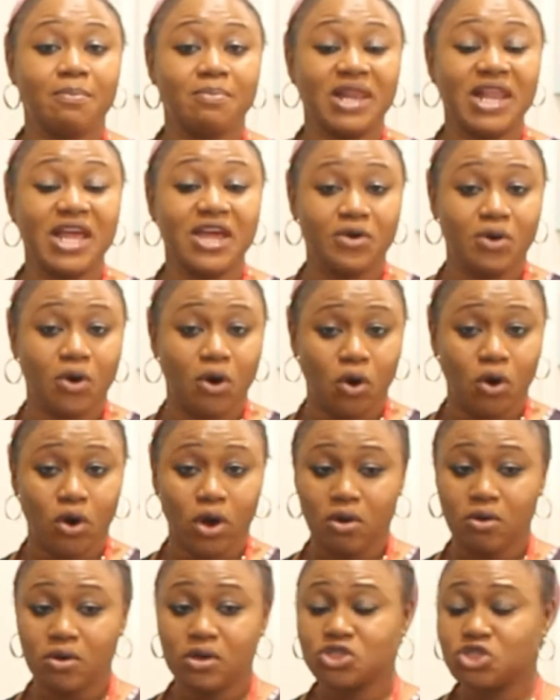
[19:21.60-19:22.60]
little
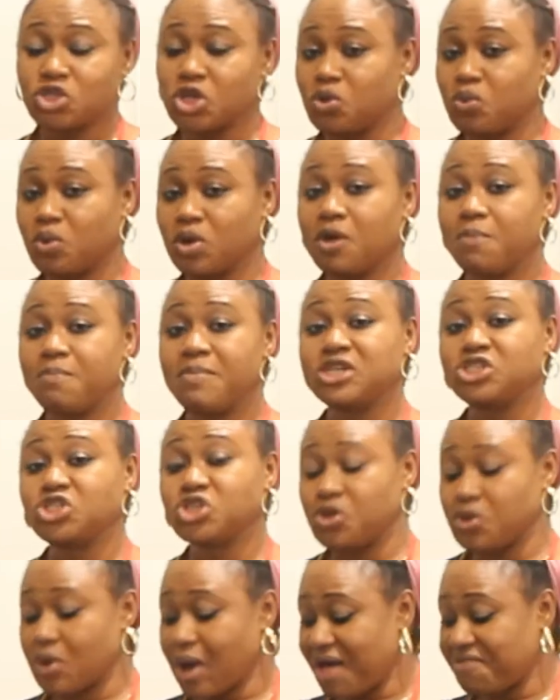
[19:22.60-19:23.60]
oil, so you want to make sure
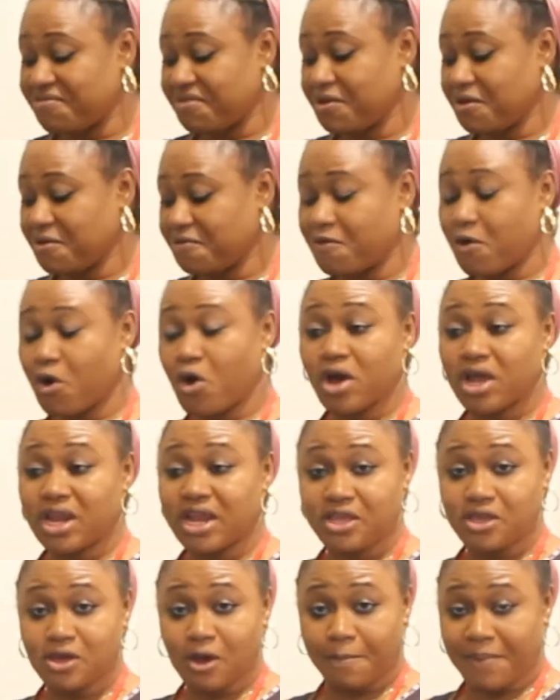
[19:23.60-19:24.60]
you have enough oil
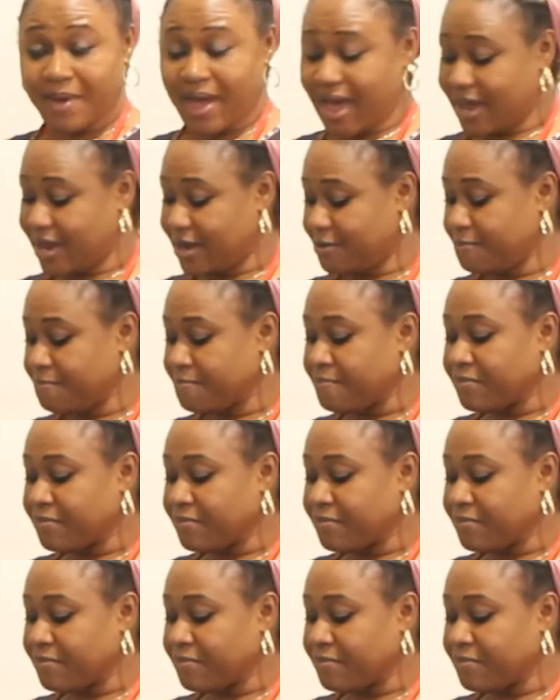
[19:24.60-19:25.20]
in your pan